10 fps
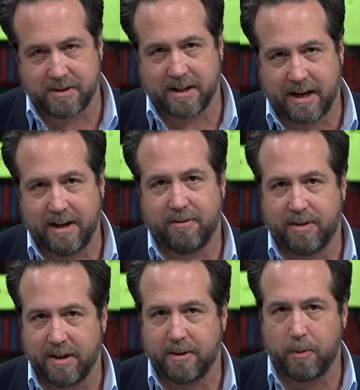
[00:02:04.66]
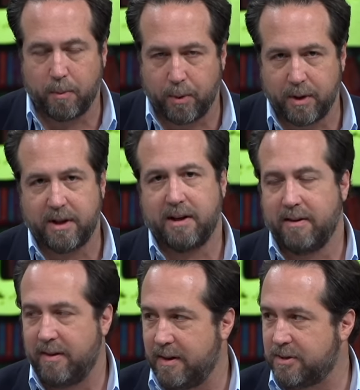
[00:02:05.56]
is a kind of thing that will put
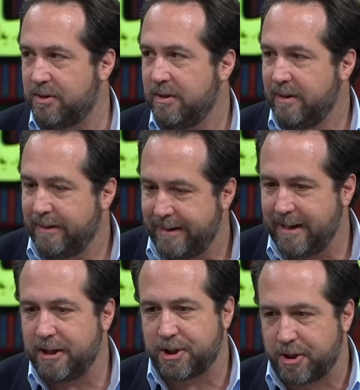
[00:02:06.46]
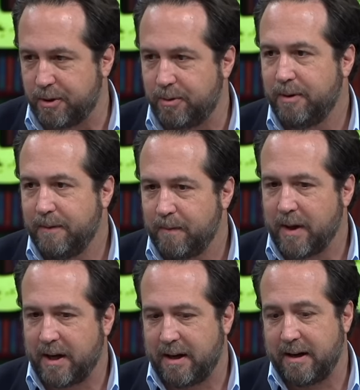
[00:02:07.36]
this issue
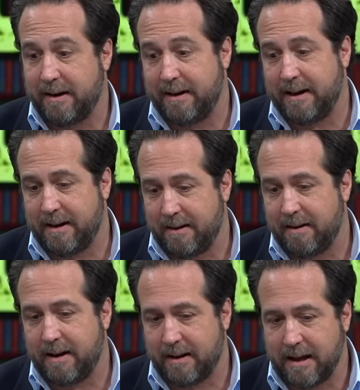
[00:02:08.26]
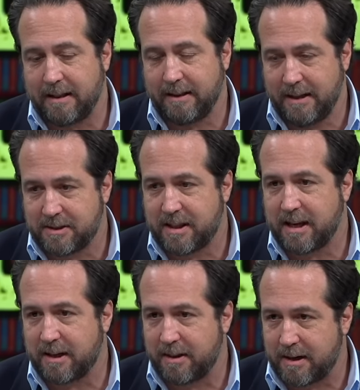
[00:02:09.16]
uh, in, yeah. in. At least they
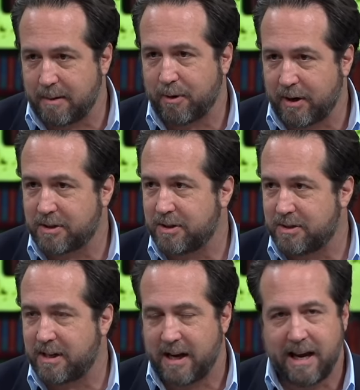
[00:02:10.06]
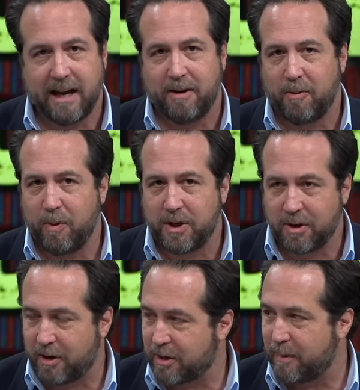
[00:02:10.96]
can, the Democrats can say, "Hey, we
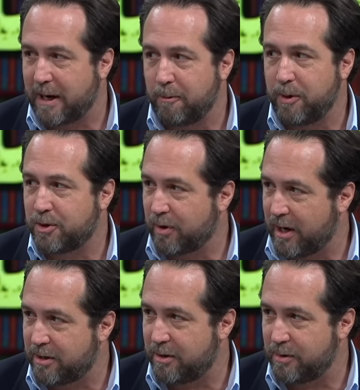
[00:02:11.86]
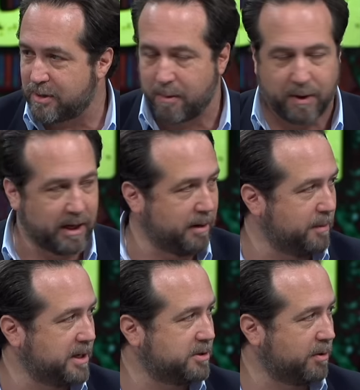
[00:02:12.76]
talked about it. We tried to do something," and it
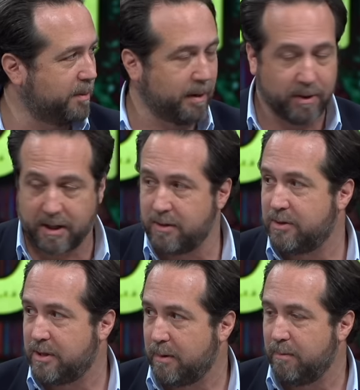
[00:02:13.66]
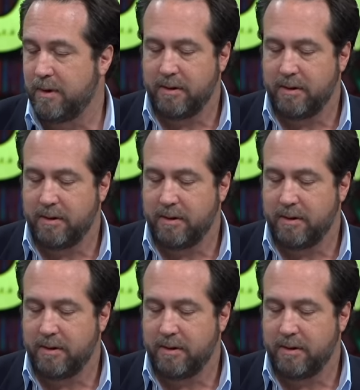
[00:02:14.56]
makes the Republicans seem,